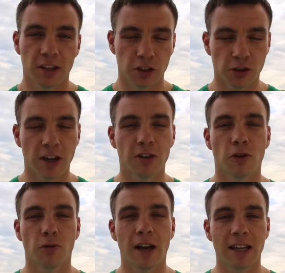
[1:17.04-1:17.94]
straight into
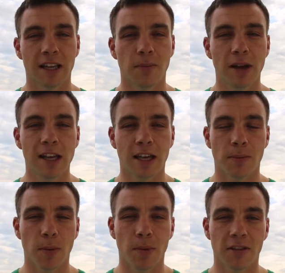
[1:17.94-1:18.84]
the rally and the media
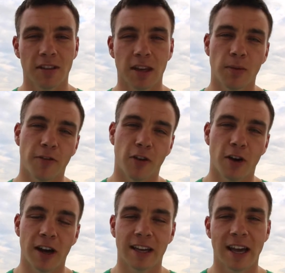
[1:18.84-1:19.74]
commitments, and then we
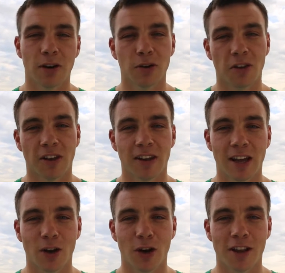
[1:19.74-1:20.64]
fly out again on the
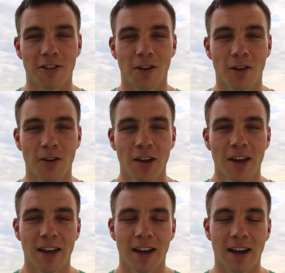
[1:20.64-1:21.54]
Sunday night. So
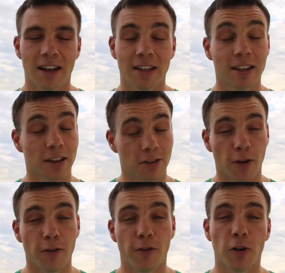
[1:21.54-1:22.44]
you're
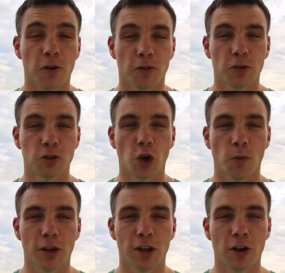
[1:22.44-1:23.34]
so focused on the
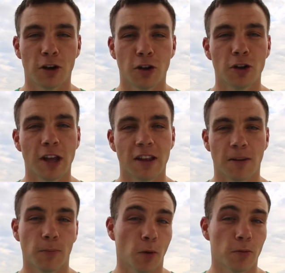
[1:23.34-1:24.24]
job that you've got to do that
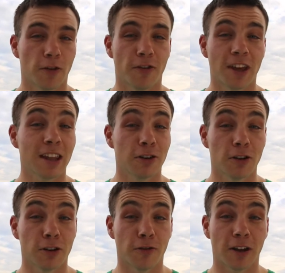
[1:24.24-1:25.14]
sometimes you forget you're
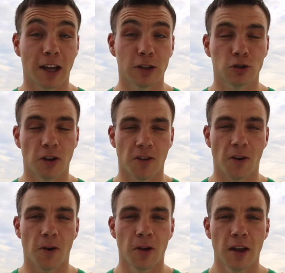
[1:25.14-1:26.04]
in a different country.
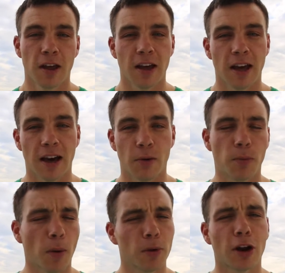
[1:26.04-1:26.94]
So we
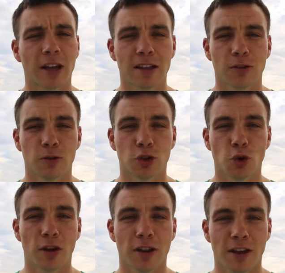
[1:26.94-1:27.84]
probably don't get to
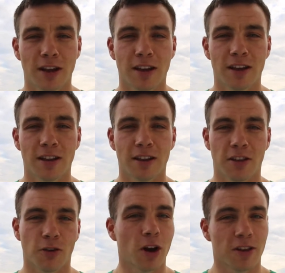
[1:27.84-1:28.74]
enjoy the
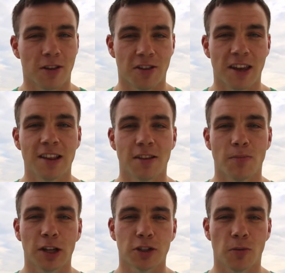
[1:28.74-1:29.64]
sights and scenes as
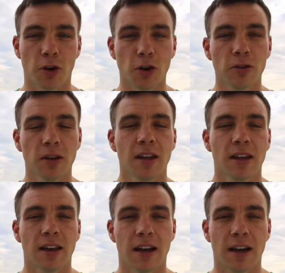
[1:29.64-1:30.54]
much as we could,
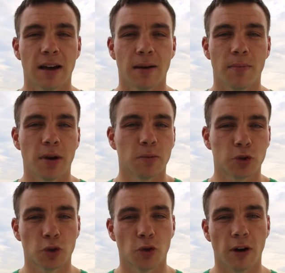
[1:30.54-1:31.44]
but I'm
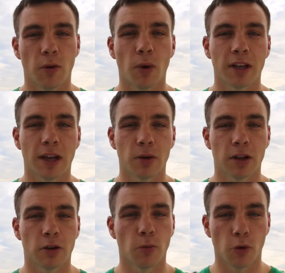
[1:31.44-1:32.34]
sure one day we
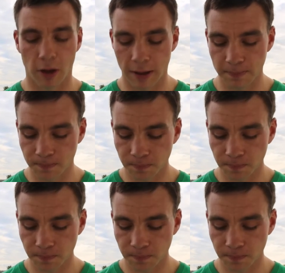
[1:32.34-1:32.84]
can do more of that.